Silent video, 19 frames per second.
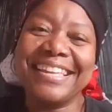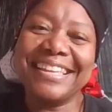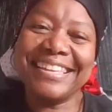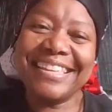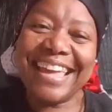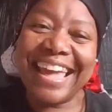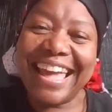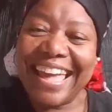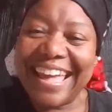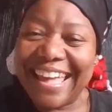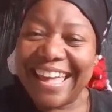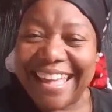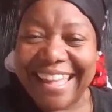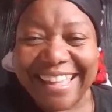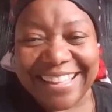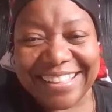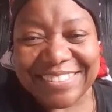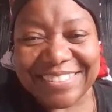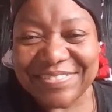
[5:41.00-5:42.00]

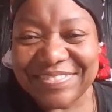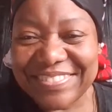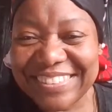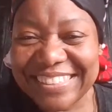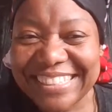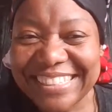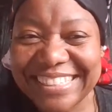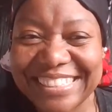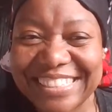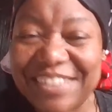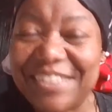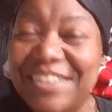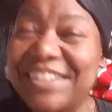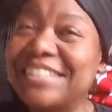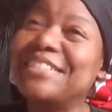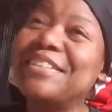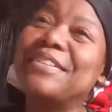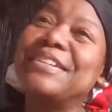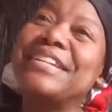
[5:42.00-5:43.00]
Yeah. John,
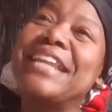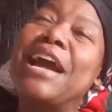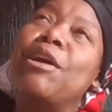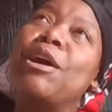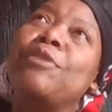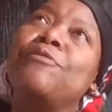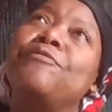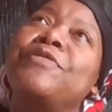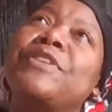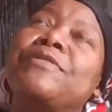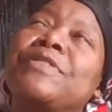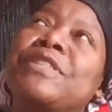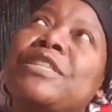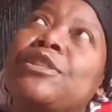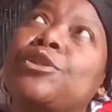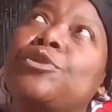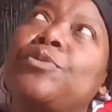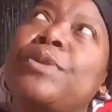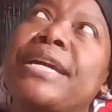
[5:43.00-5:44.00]
so now I'm
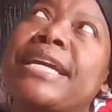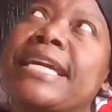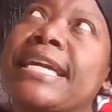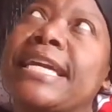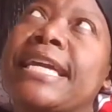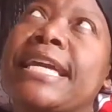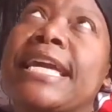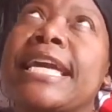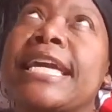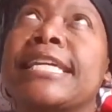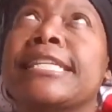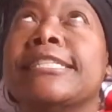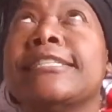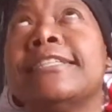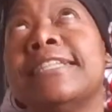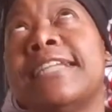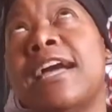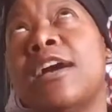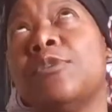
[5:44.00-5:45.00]
53. So
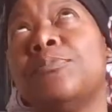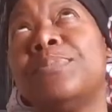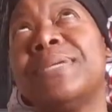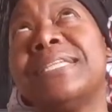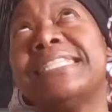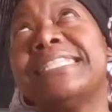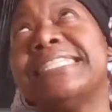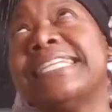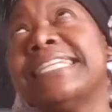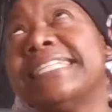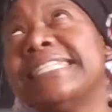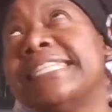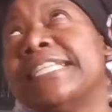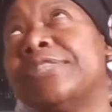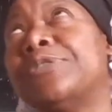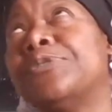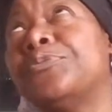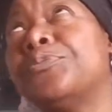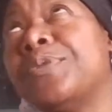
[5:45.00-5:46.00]
now I'll be
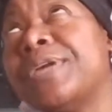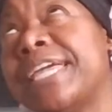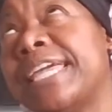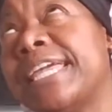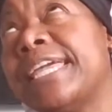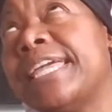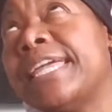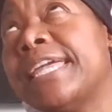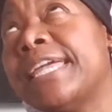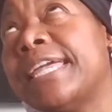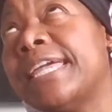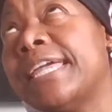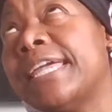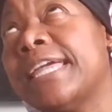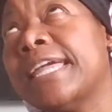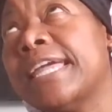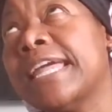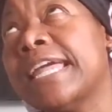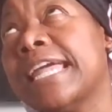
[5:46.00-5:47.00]
63.
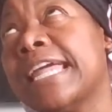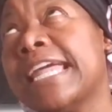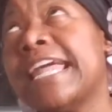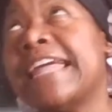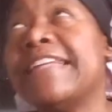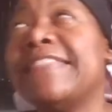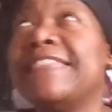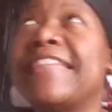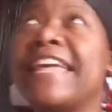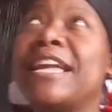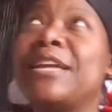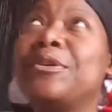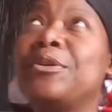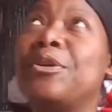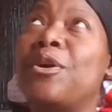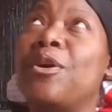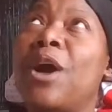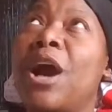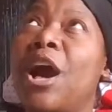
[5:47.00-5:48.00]
And then, you
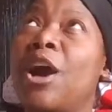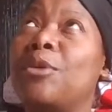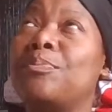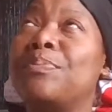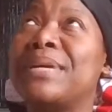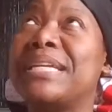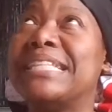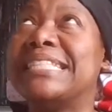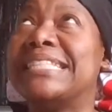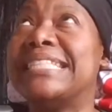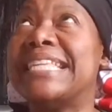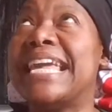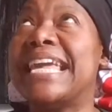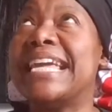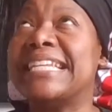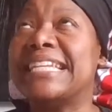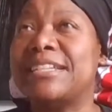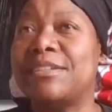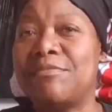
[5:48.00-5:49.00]
know, I'll be
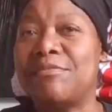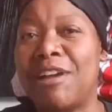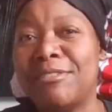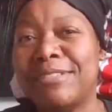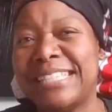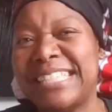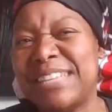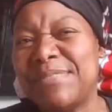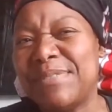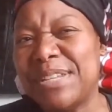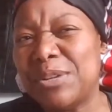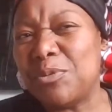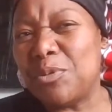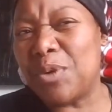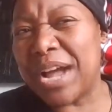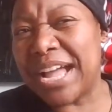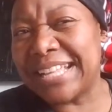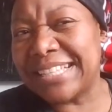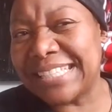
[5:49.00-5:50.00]
dead at around
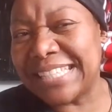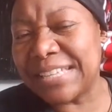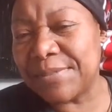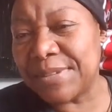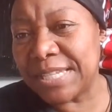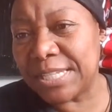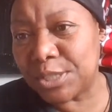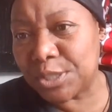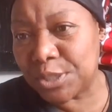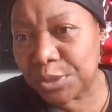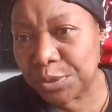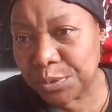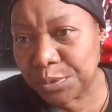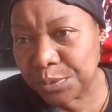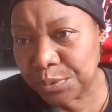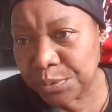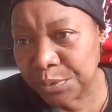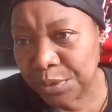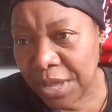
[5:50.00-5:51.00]
71,
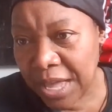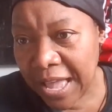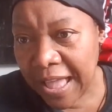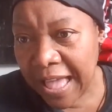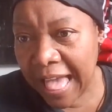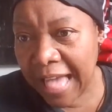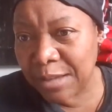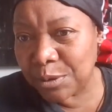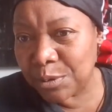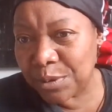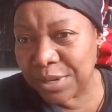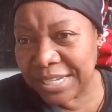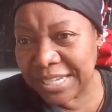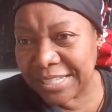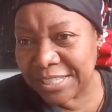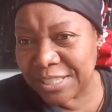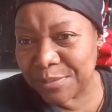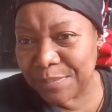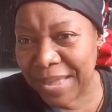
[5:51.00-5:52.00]
72,
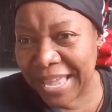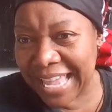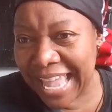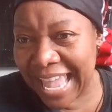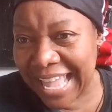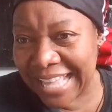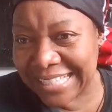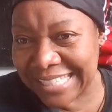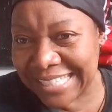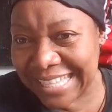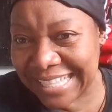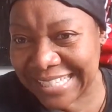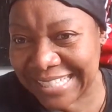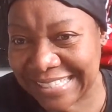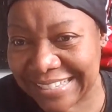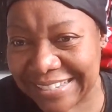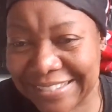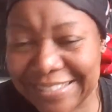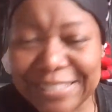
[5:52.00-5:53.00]
according to my
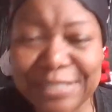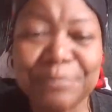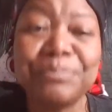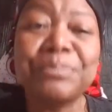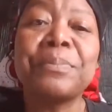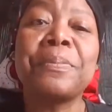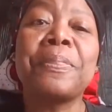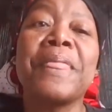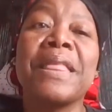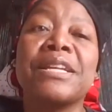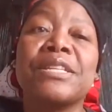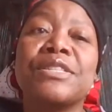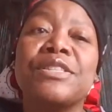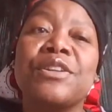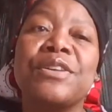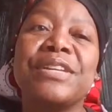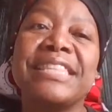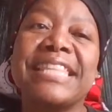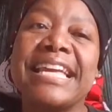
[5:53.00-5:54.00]
ancestors.
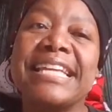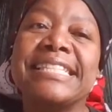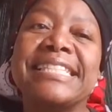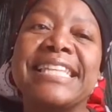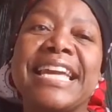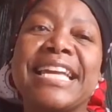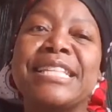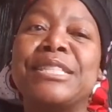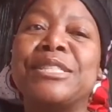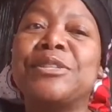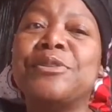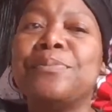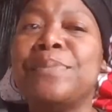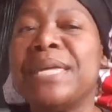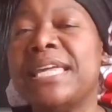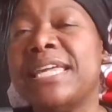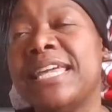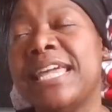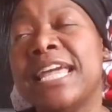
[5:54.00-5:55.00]
So they say to
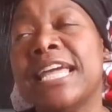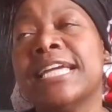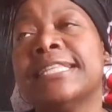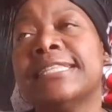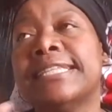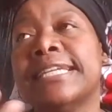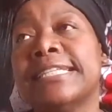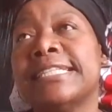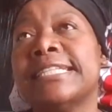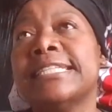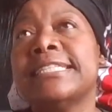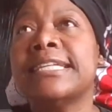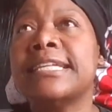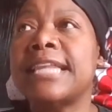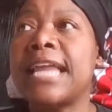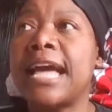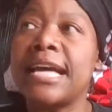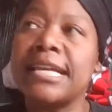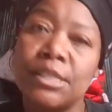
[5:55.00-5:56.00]
me, this is
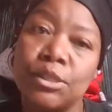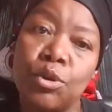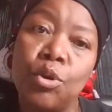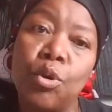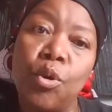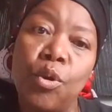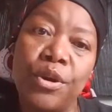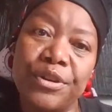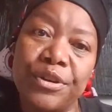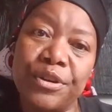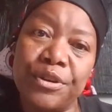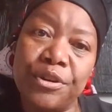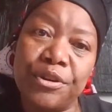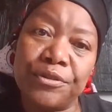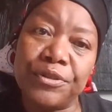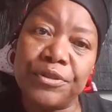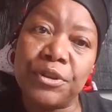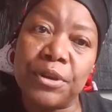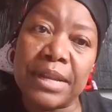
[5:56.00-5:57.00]
the last quarter
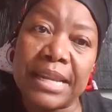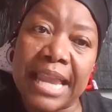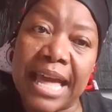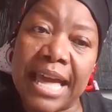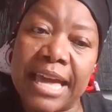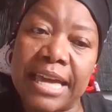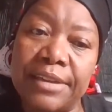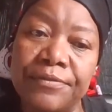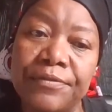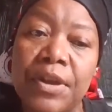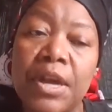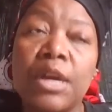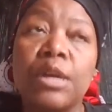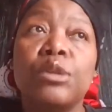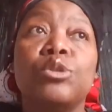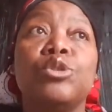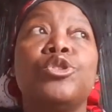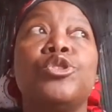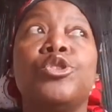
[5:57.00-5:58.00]
of your life.
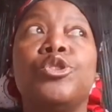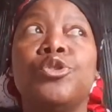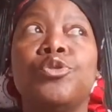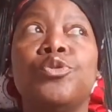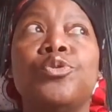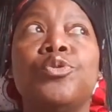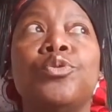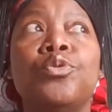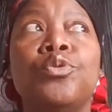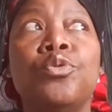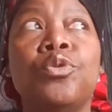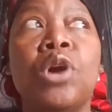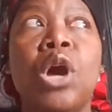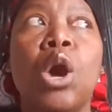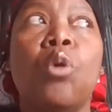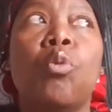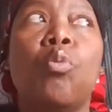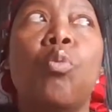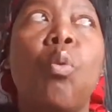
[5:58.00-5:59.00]
Do
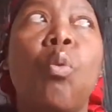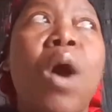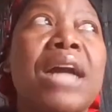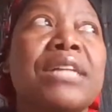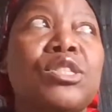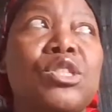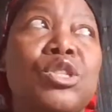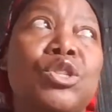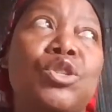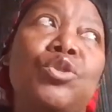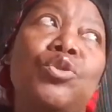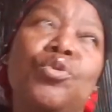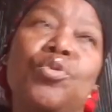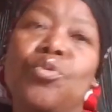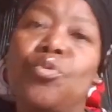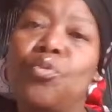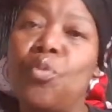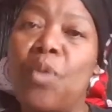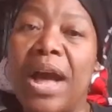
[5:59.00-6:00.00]
what you
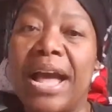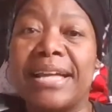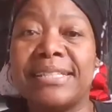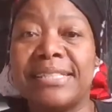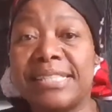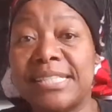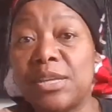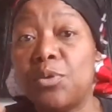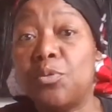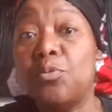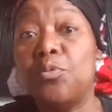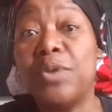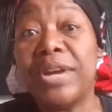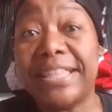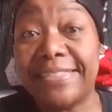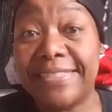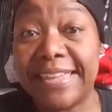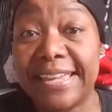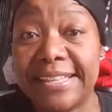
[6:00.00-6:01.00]
want
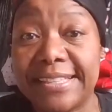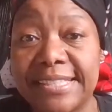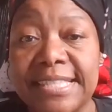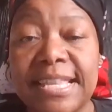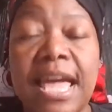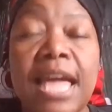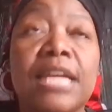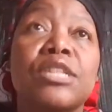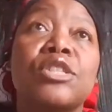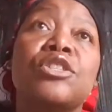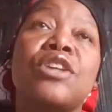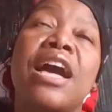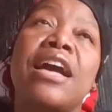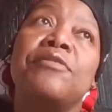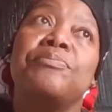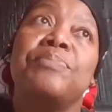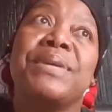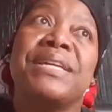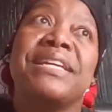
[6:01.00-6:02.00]
with it. So
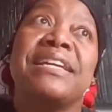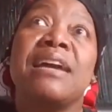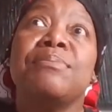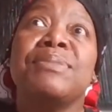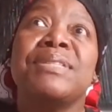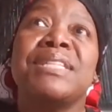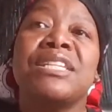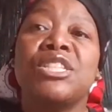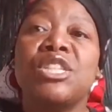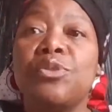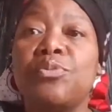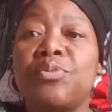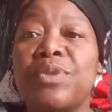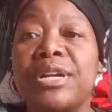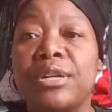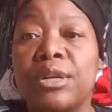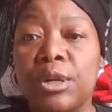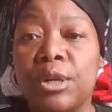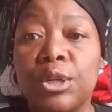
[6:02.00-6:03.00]
I've become such a
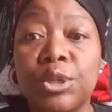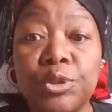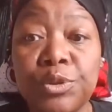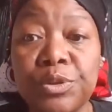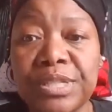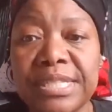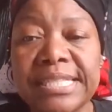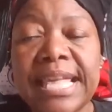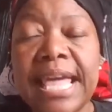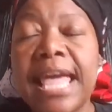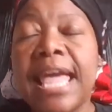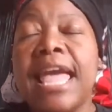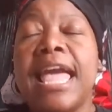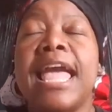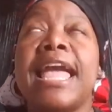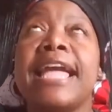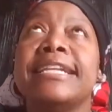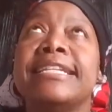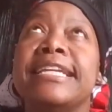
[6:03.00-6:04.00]
recluse.
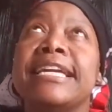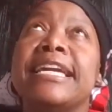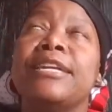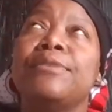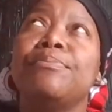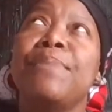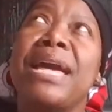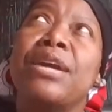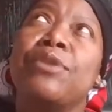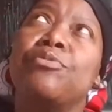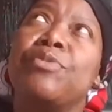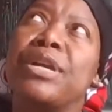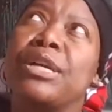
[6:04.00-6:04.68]
And in my